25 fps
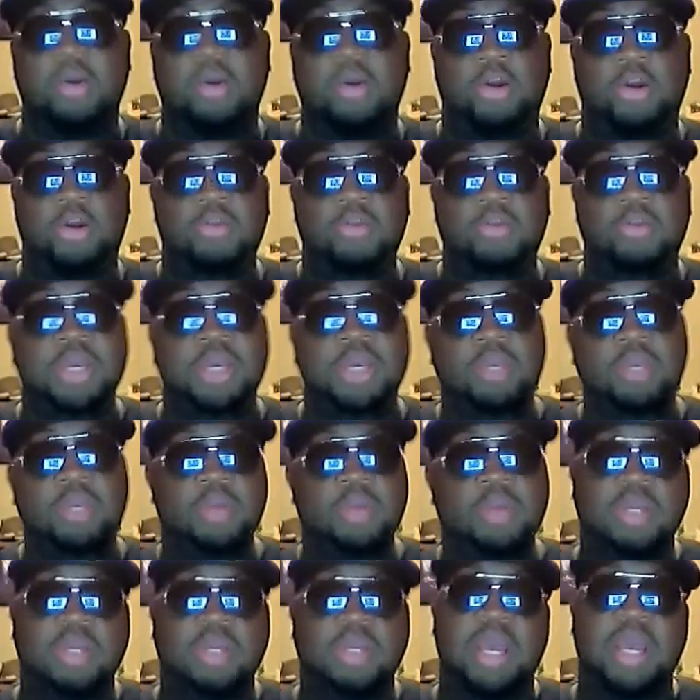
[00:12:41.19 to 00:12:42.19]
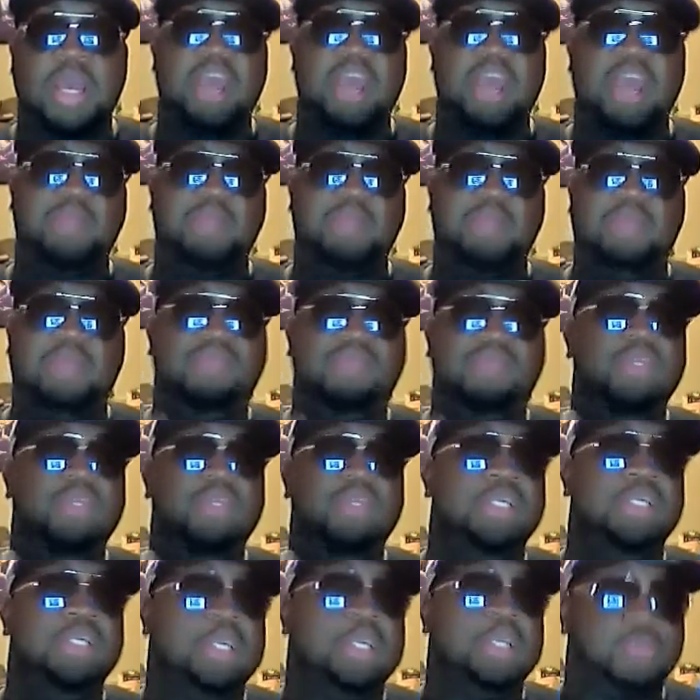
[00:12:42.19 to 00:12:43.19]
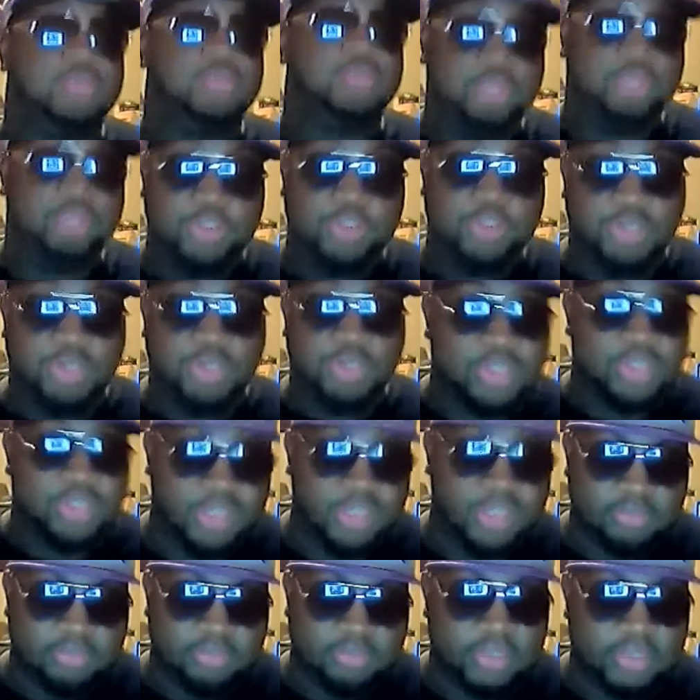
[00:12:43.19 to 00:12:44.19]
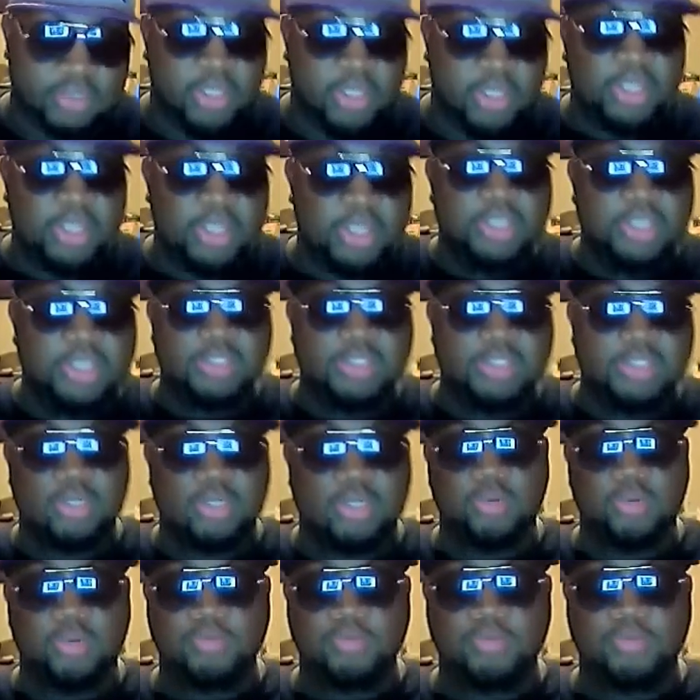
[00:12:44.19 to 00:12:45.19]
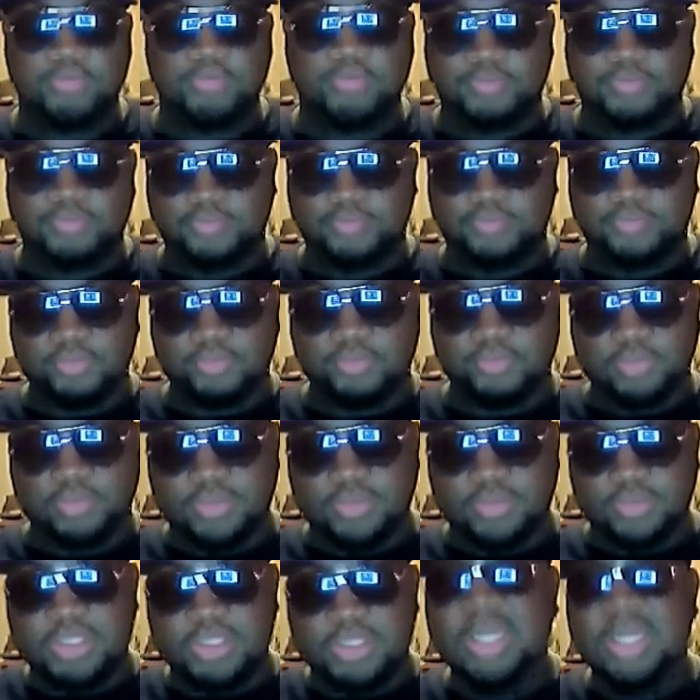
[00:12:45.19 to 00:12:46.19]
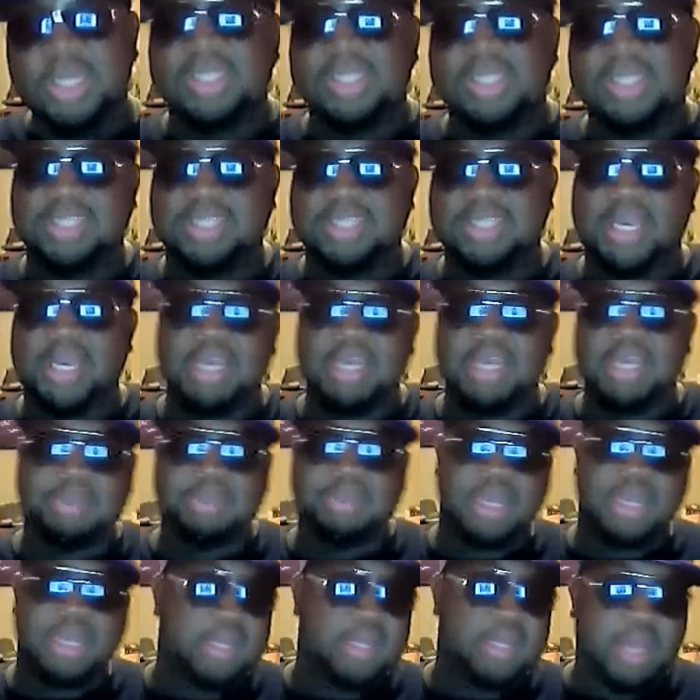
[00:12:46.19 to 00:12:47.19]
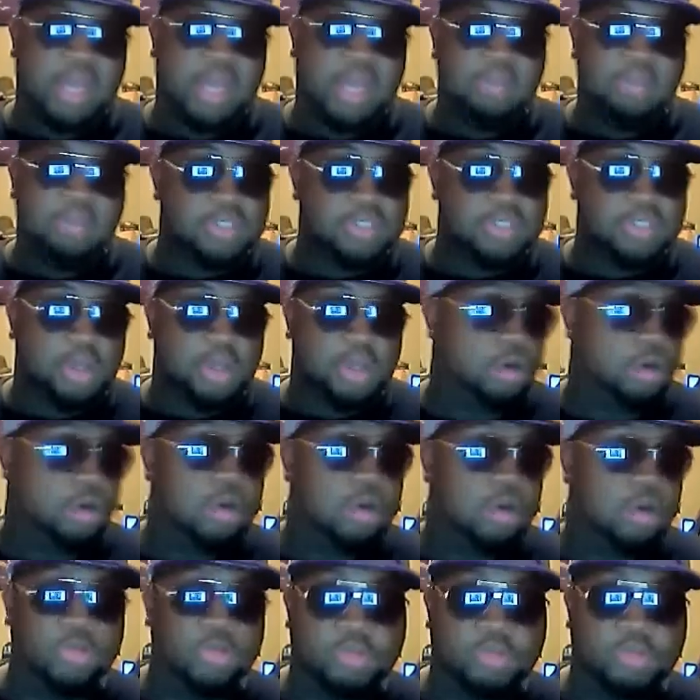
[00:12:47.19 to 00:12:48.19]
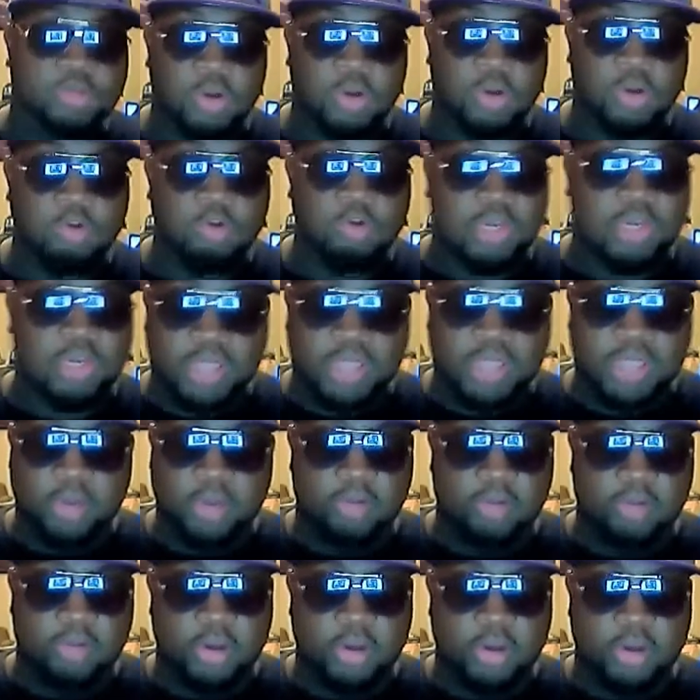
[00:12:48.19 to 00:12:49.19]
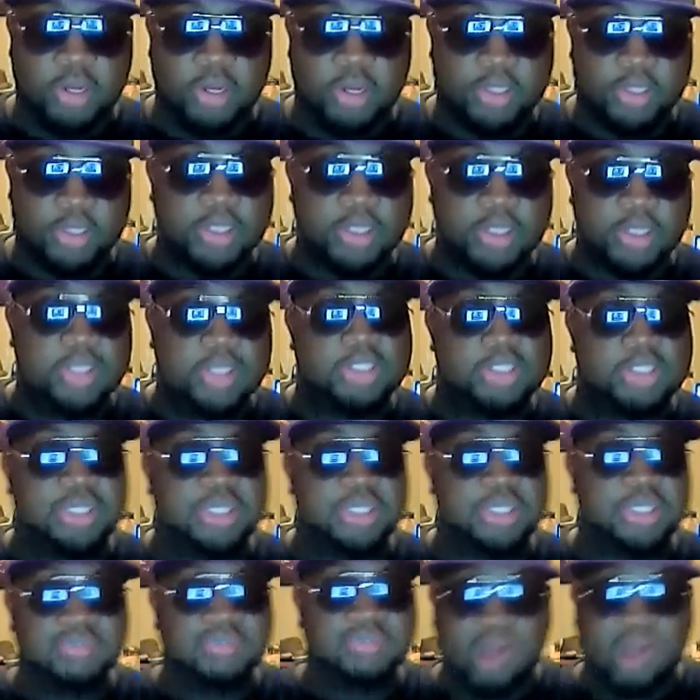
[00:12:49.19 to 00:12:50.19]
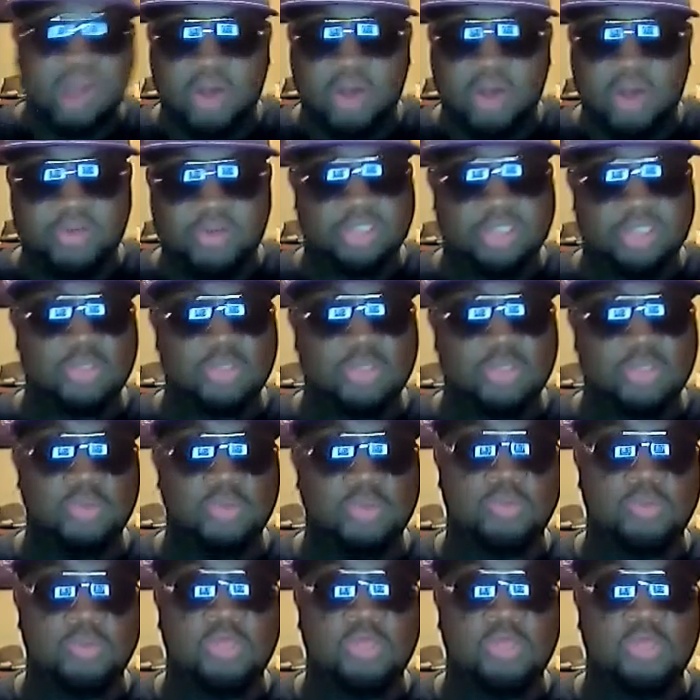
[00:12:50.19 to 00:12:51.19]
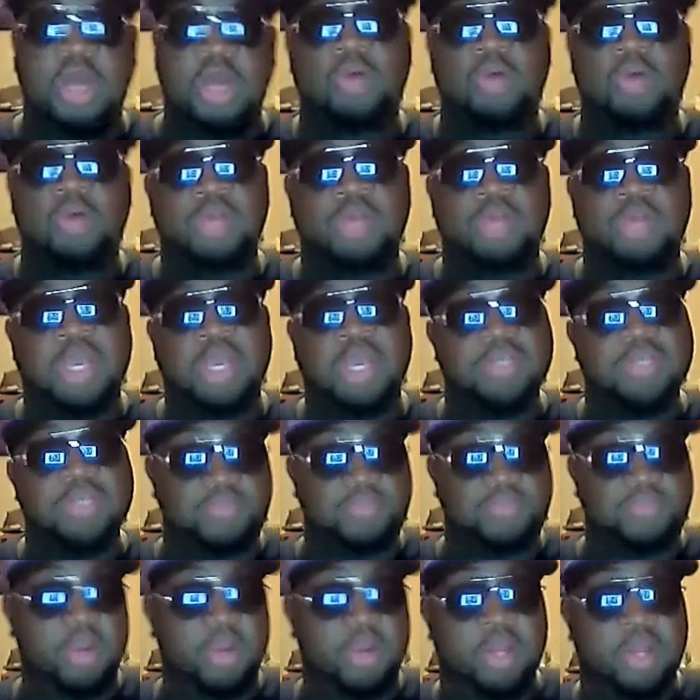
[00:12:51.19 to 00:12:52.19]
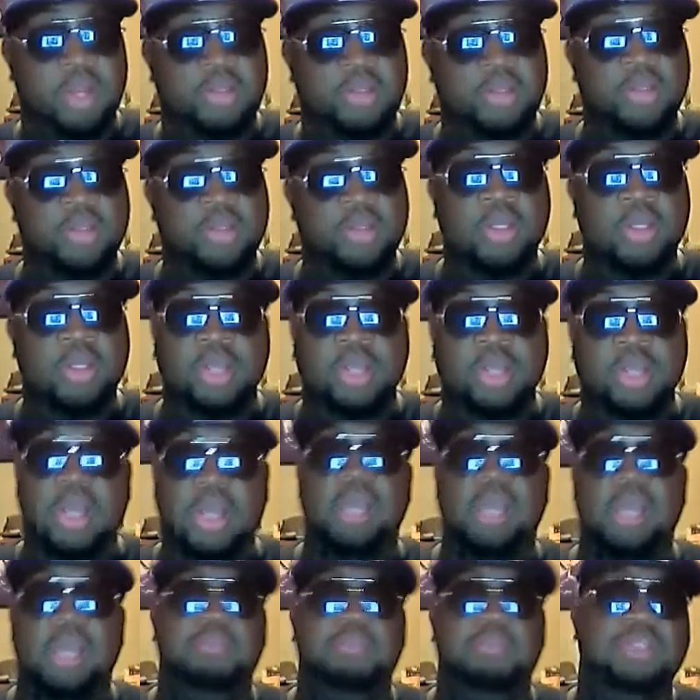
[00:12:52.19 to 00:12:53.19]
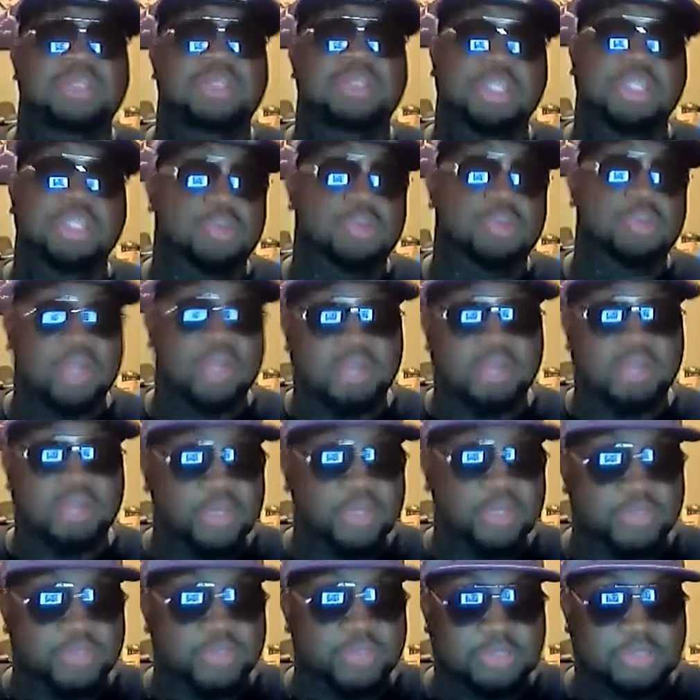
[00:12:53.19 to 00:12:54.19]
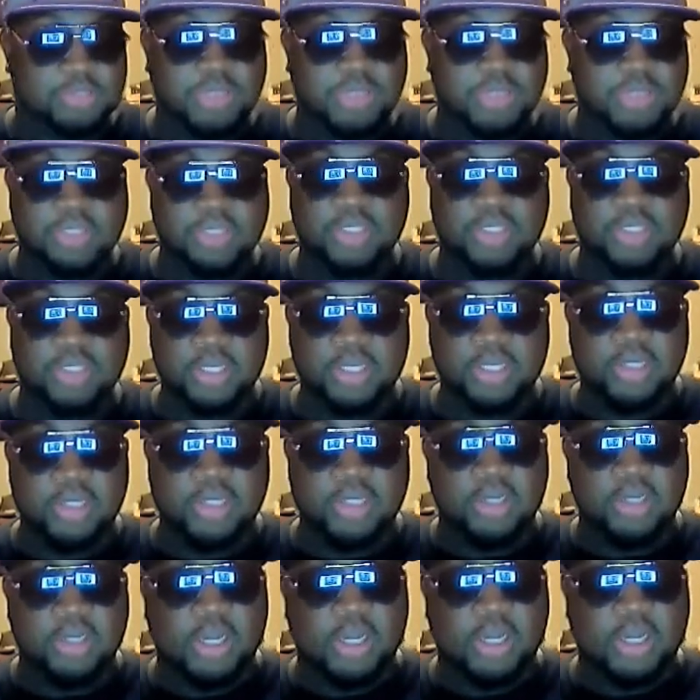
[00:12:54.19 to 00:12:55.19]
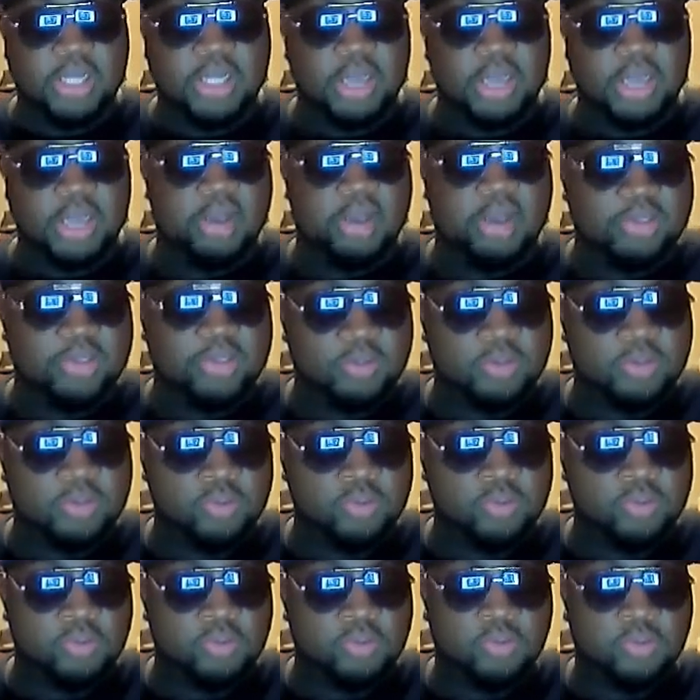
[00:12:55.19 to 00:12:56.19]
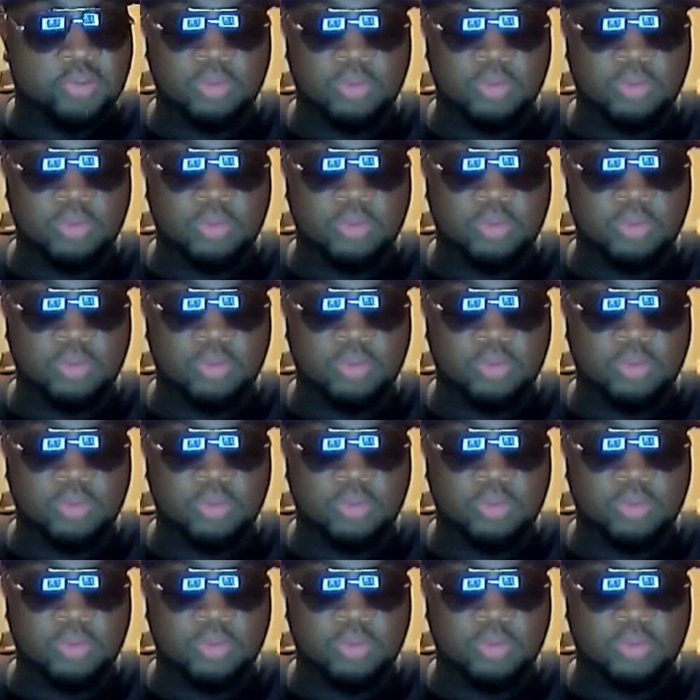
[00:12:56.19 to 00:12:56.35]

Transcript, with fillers: her, but he would not have been fully introduced to them. So, like I said, yeah, in the beginning that was her only role, but later on she evolved into not only his friend and potential love interest, but a character who